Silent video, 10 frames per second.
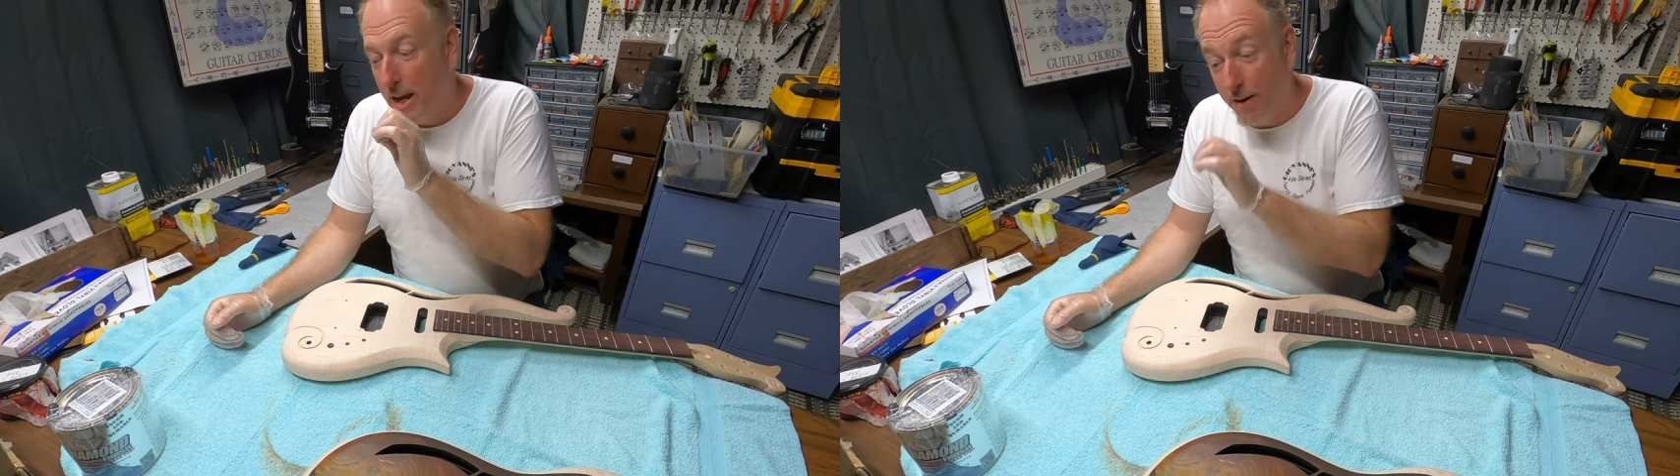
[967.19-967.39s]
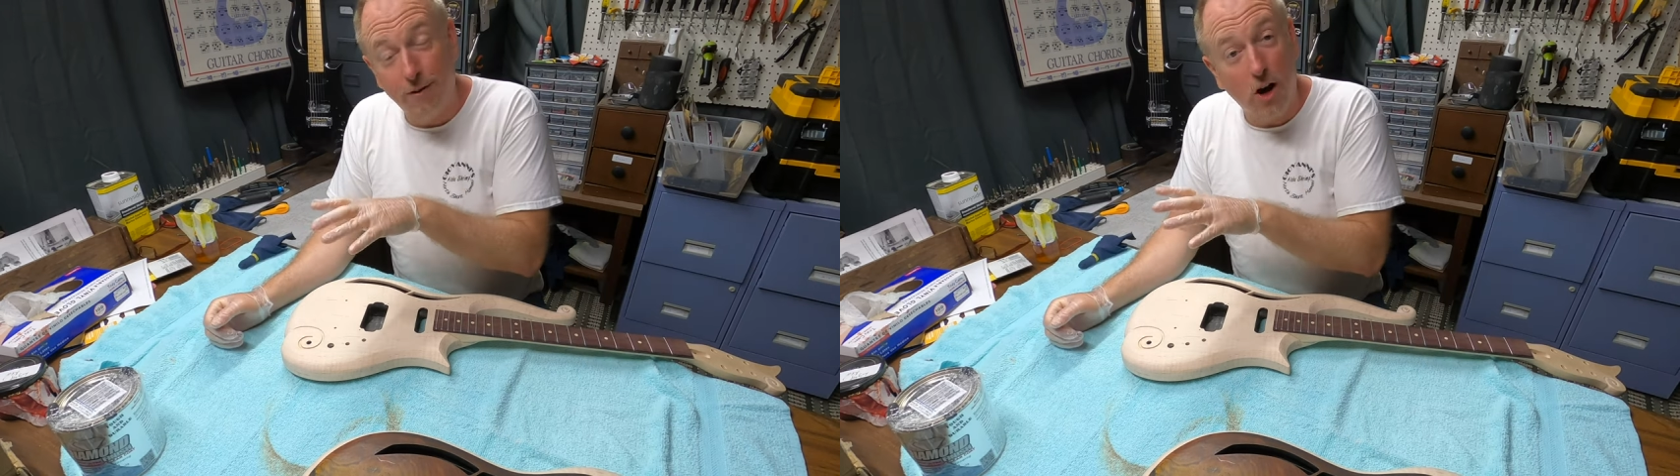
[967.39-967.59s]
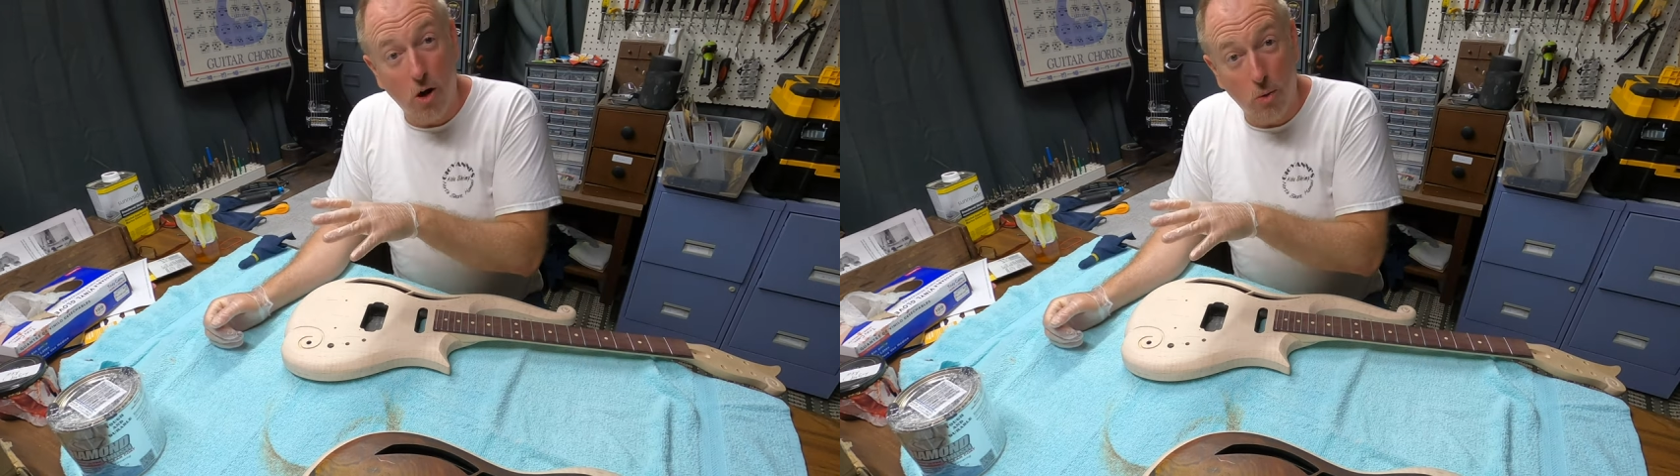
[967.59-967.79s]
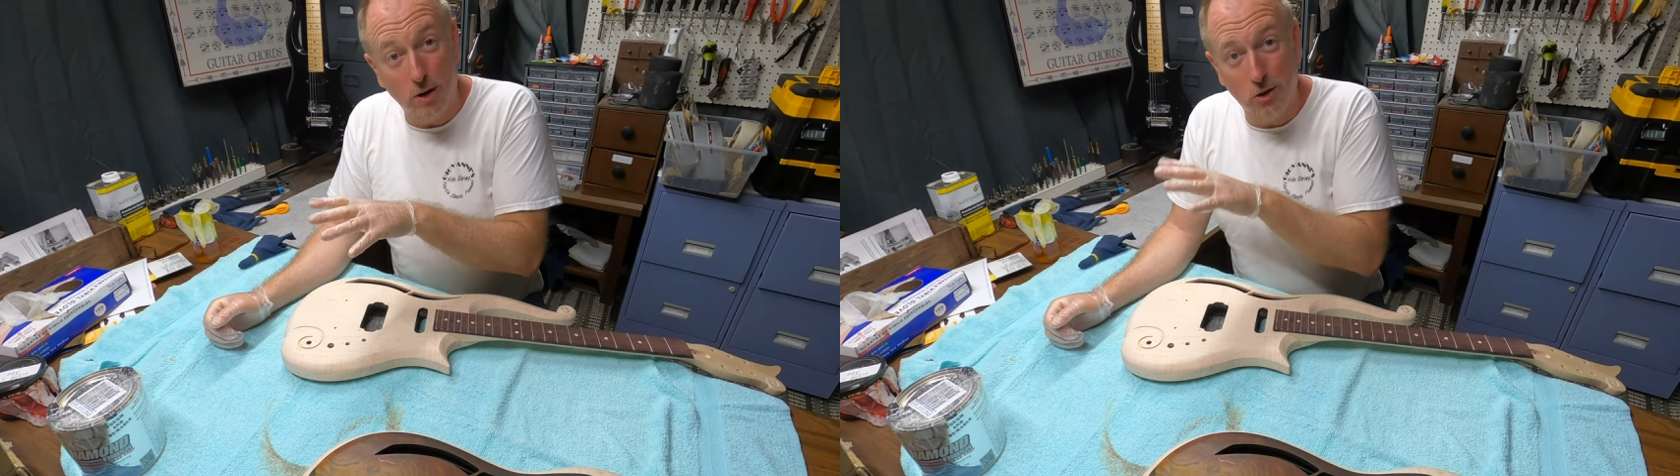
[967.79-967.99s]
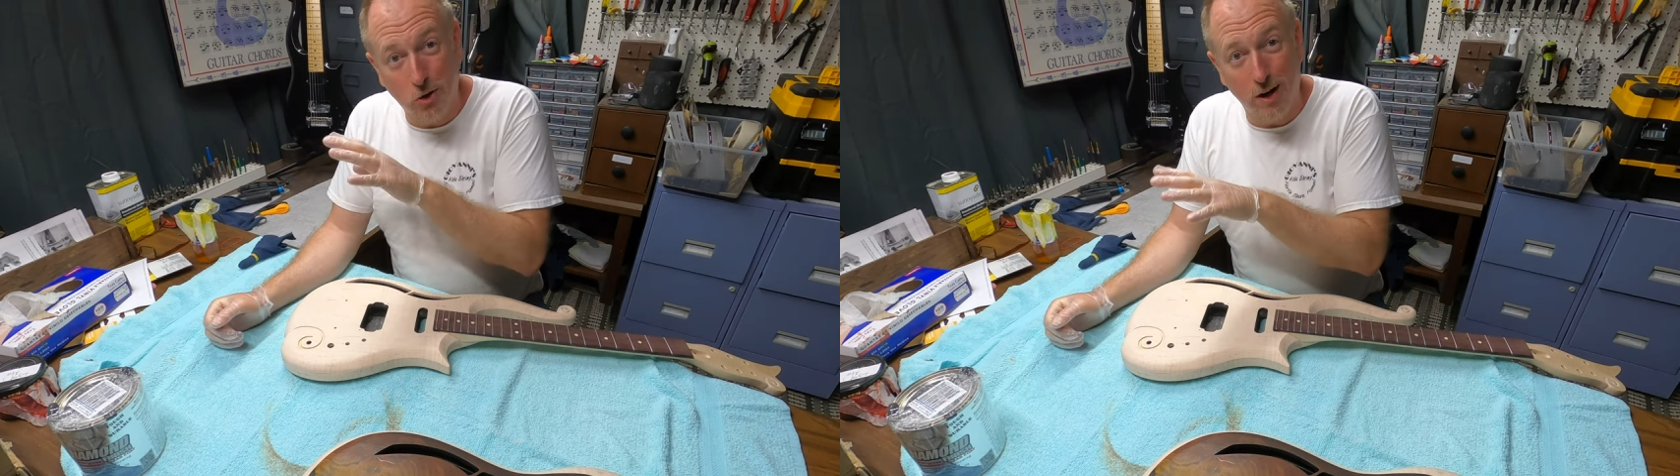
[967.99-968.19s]
If it all
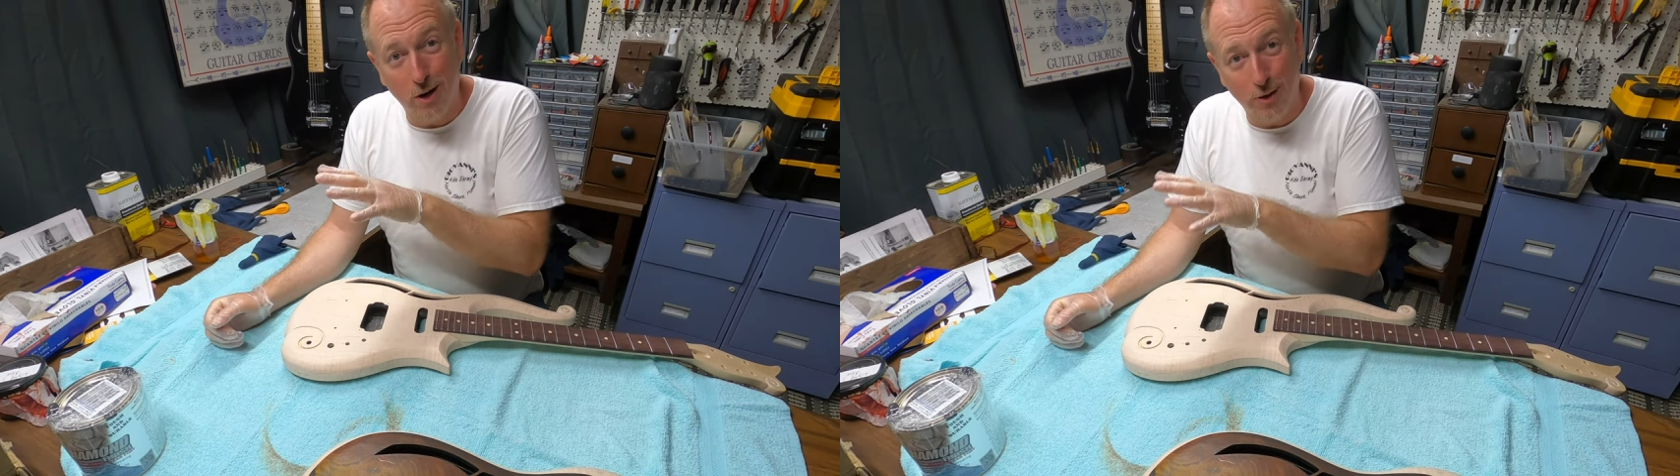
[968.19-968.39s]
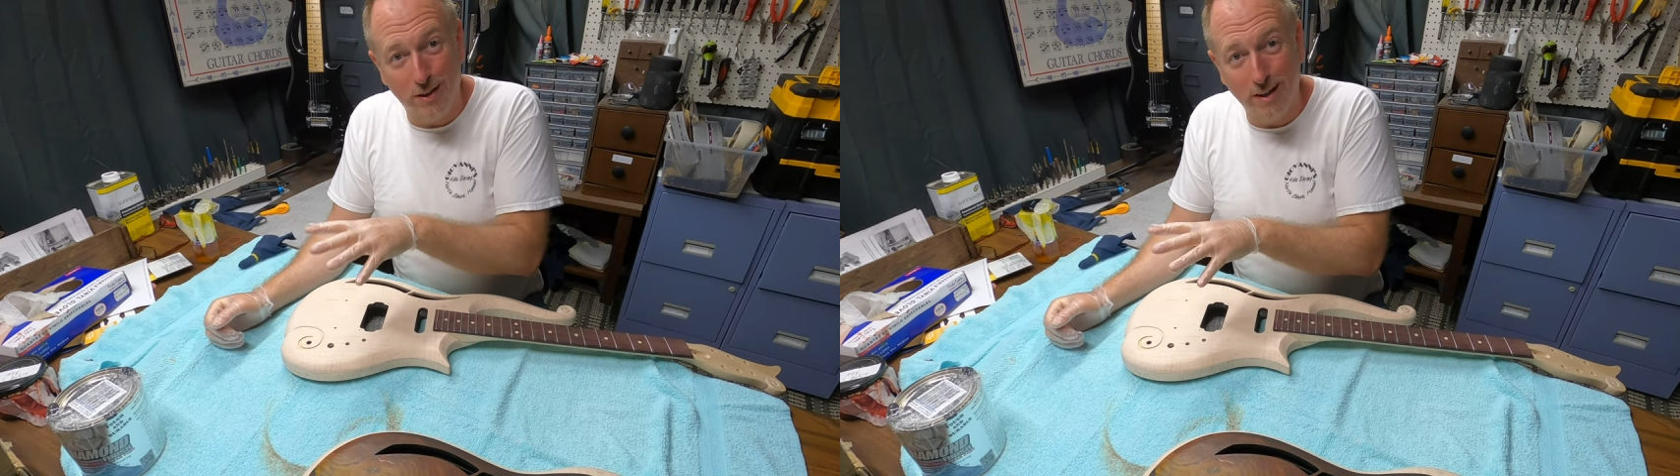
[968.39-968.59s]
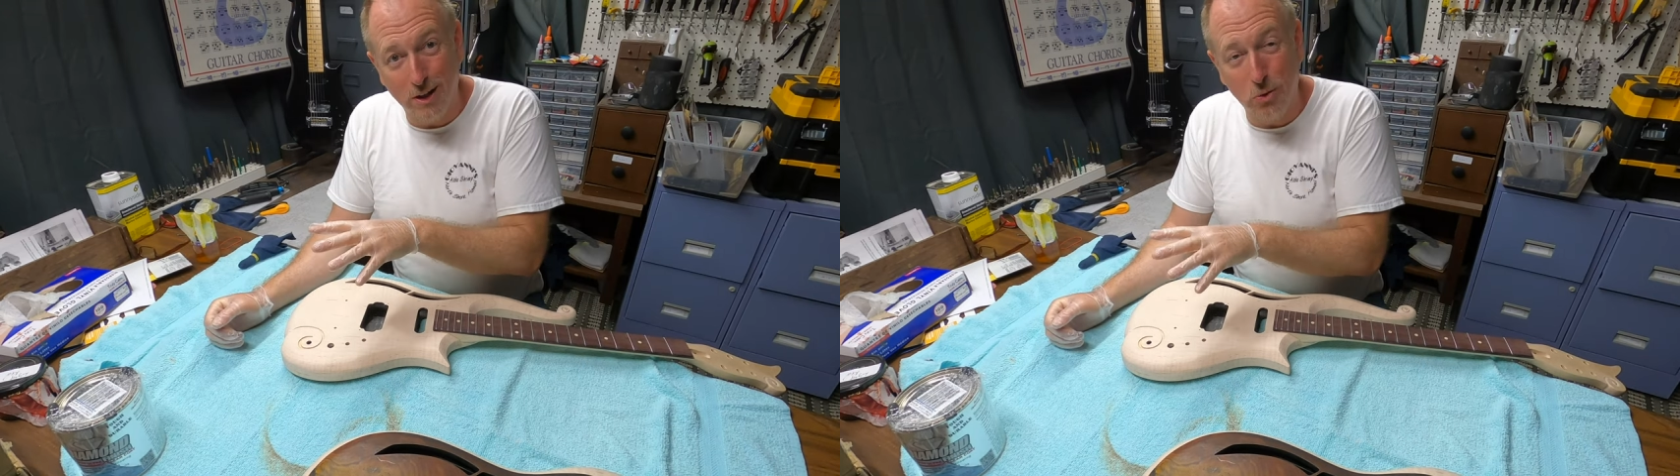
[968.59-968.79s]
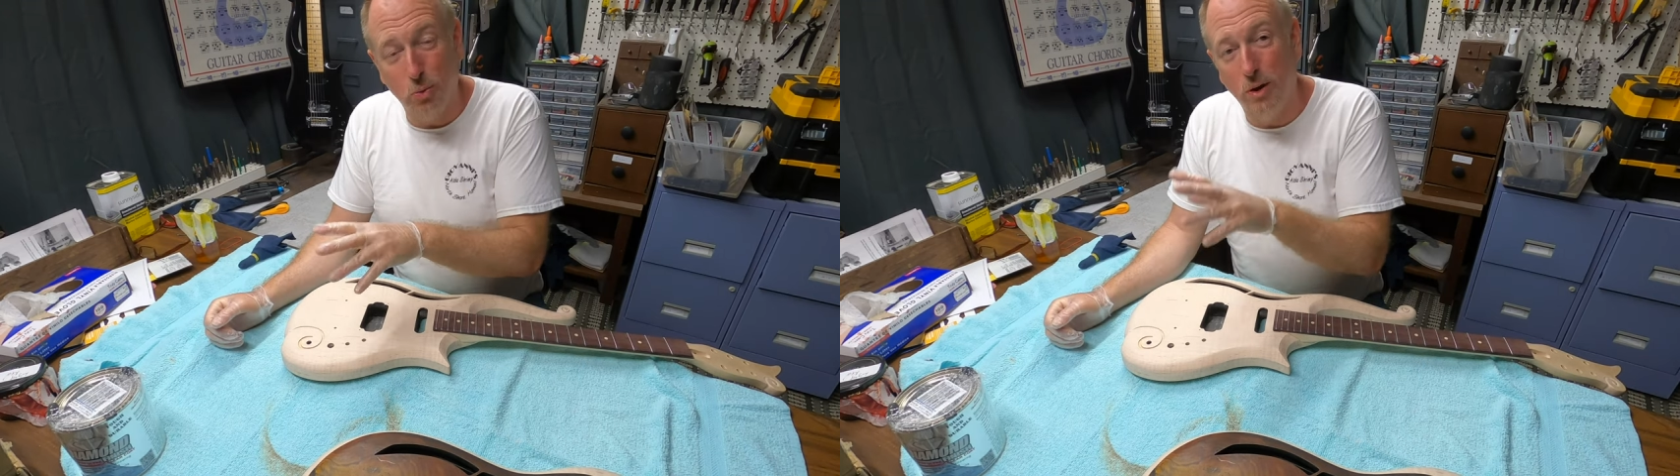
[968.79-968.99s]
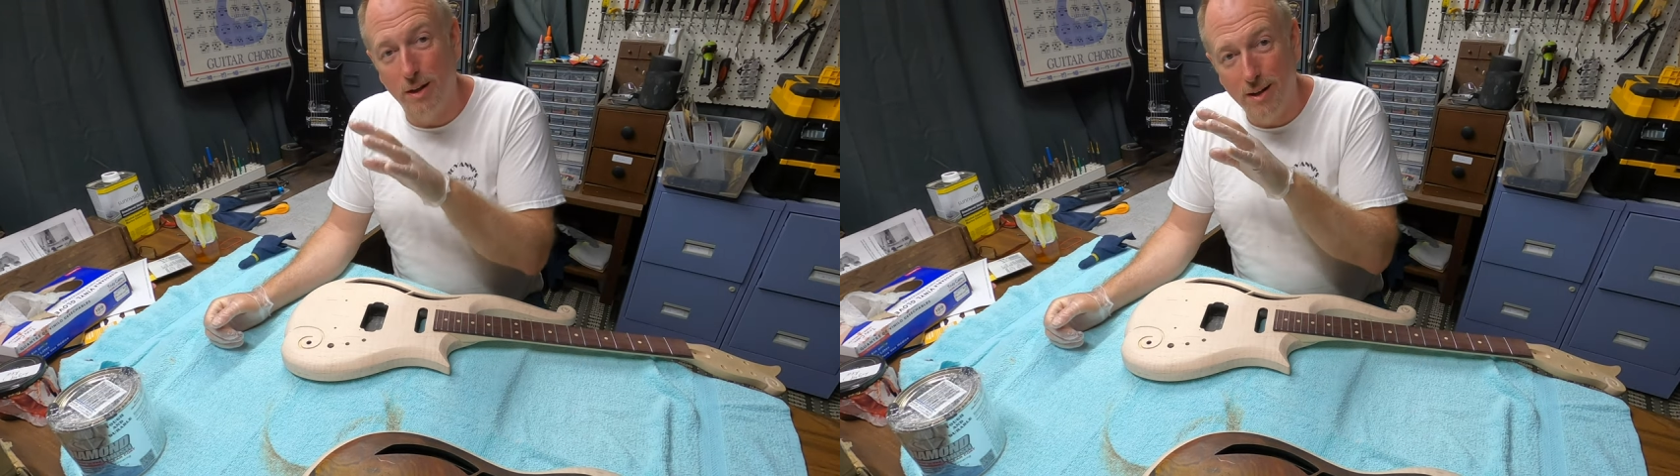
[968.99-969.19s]
works great on the test
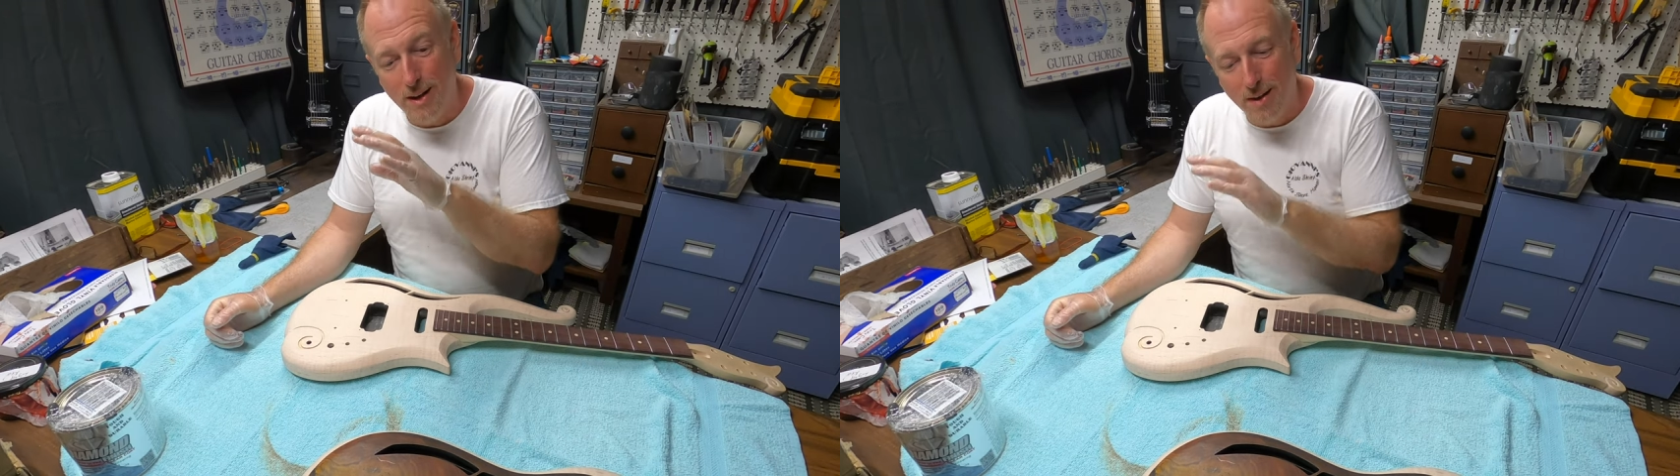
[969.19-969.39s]
wood,